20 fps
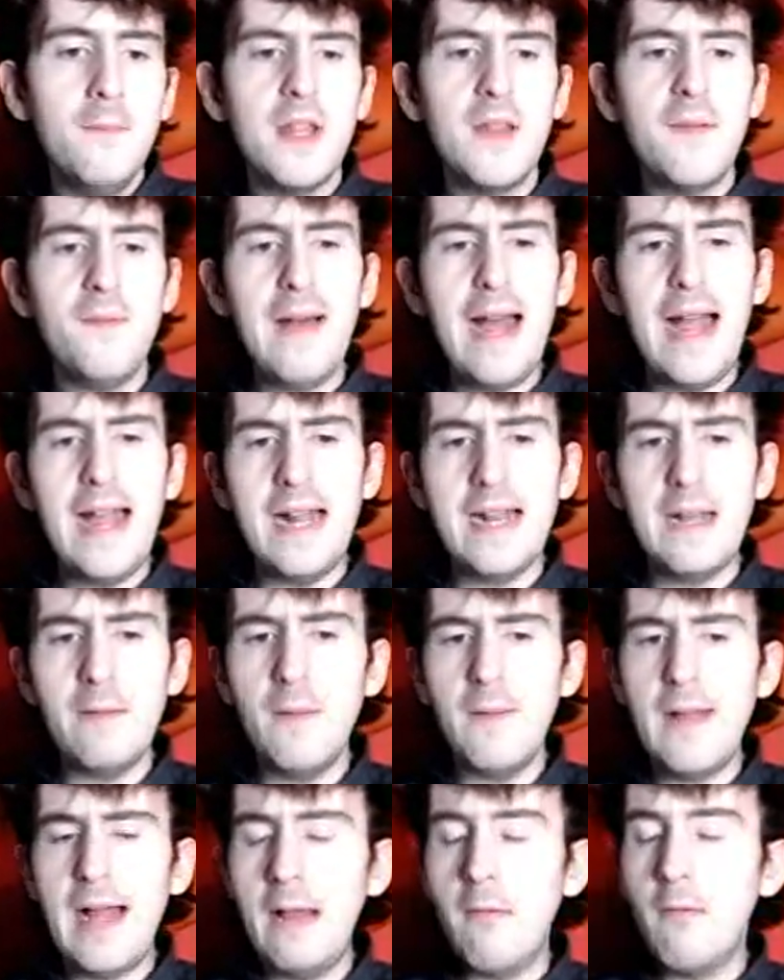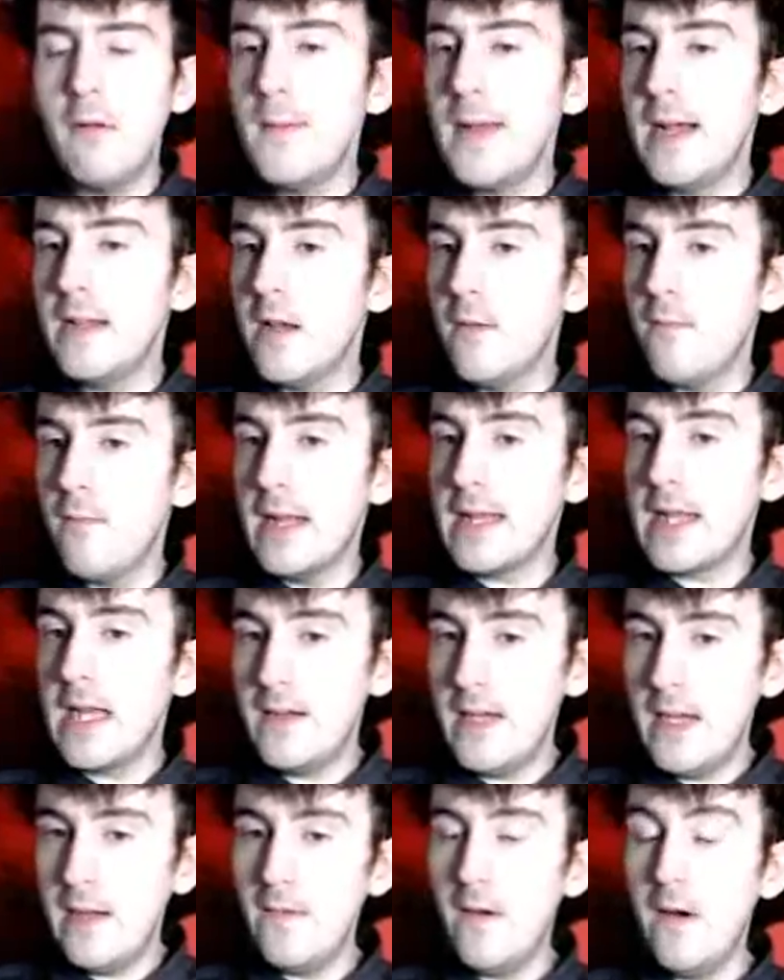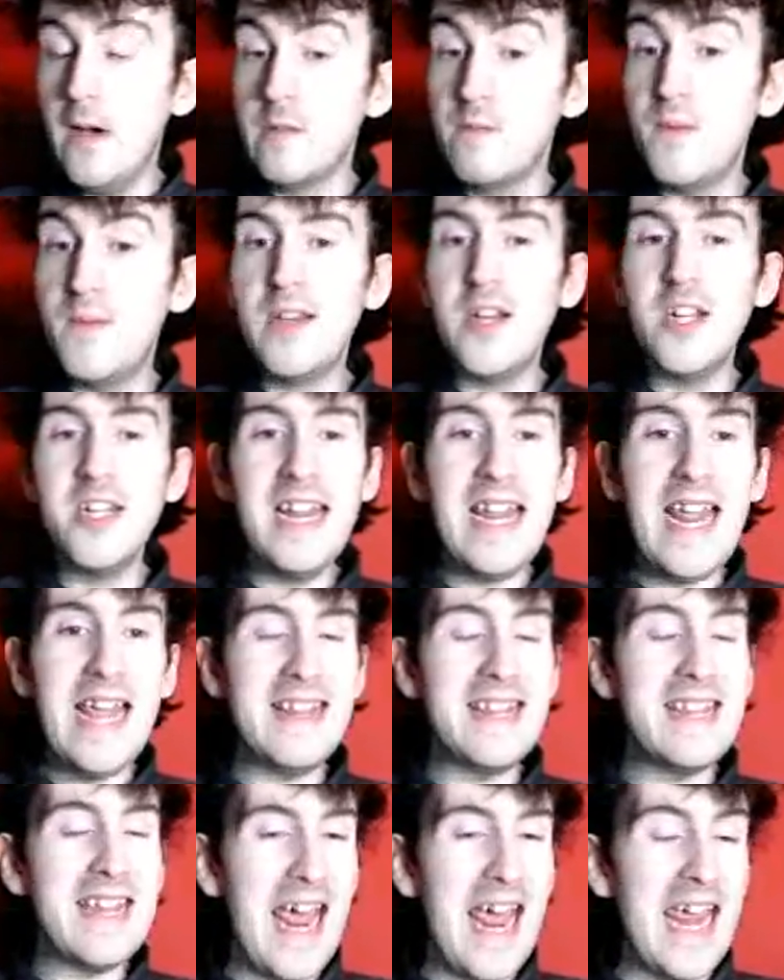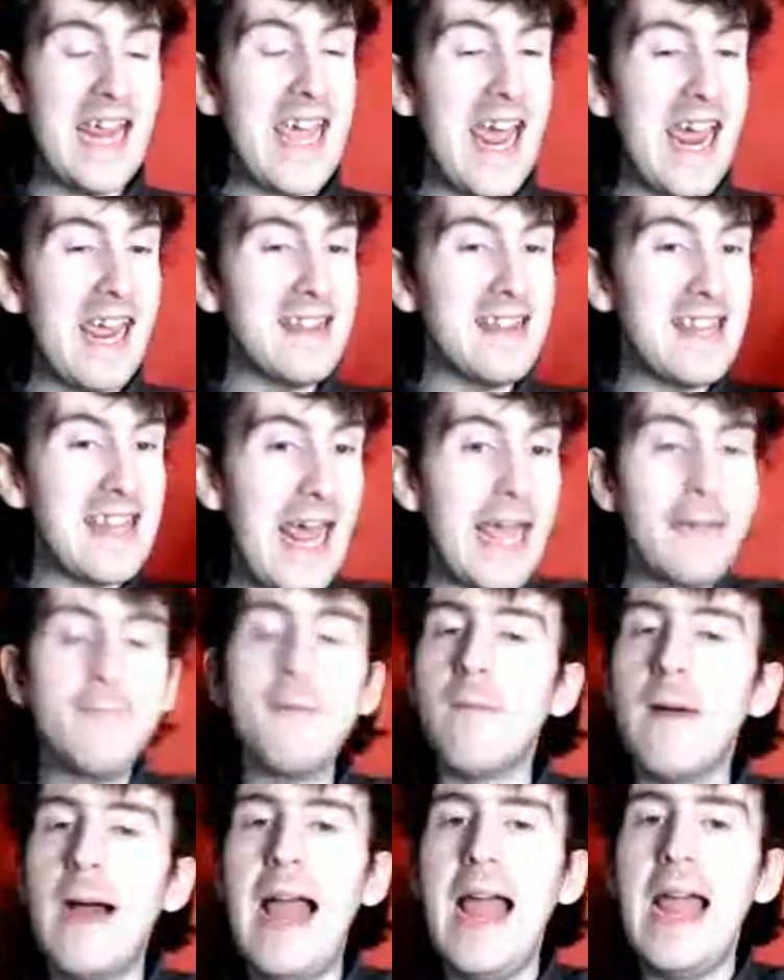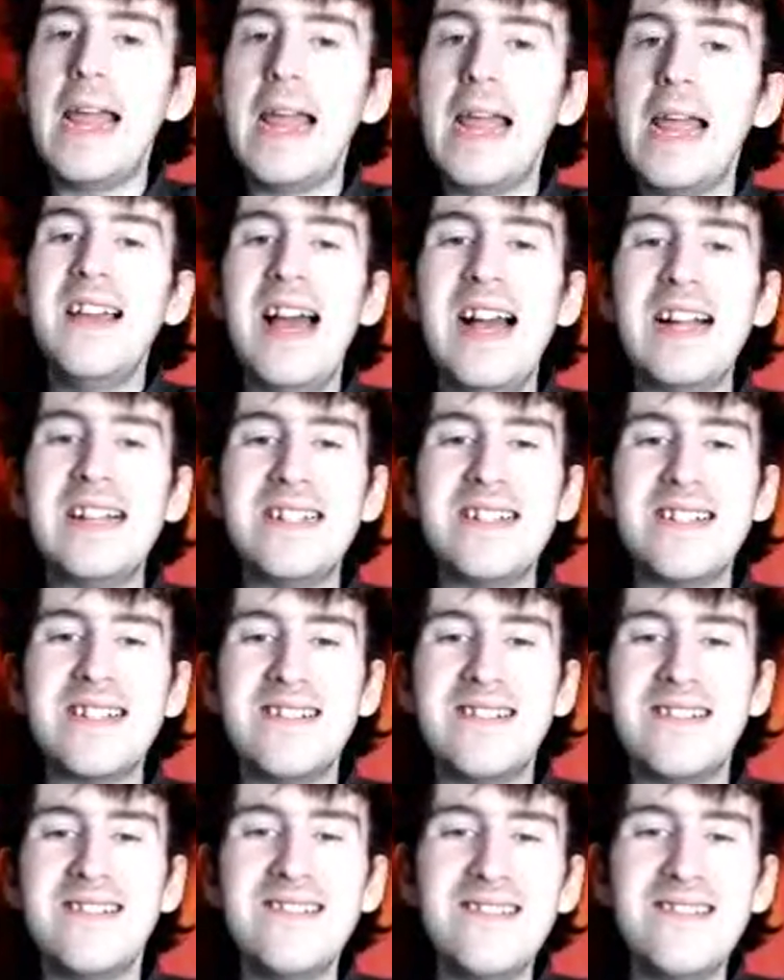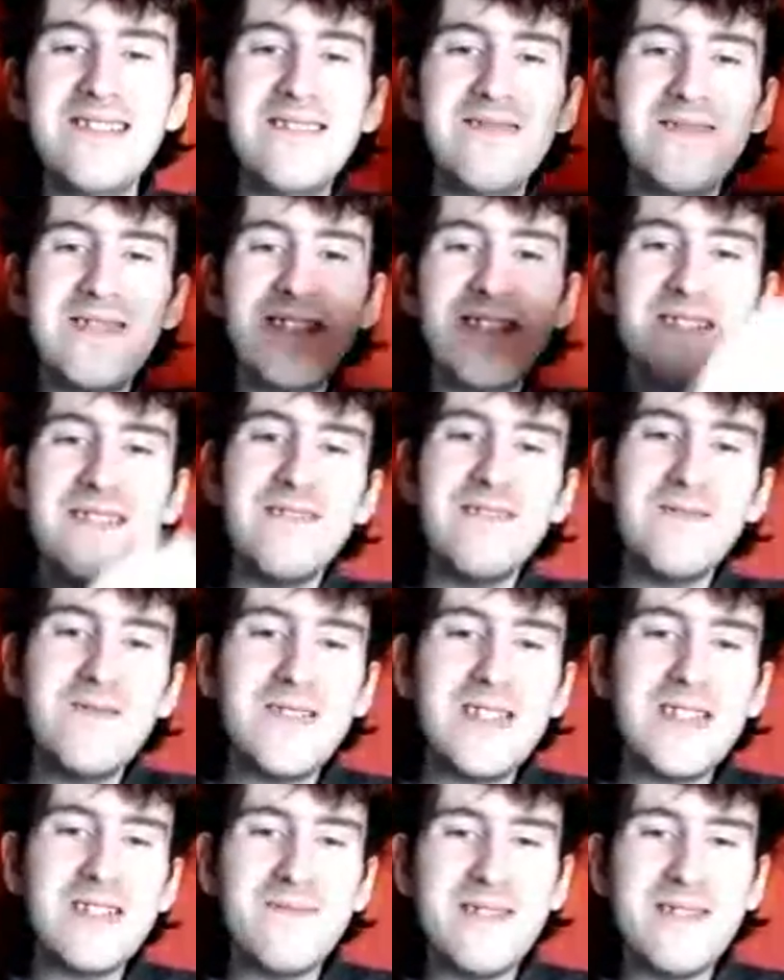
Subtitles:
But the fact, and I wouldn't be able to have worked out who it was, but because you gave the game away, I kind of go, oh, I knew it was.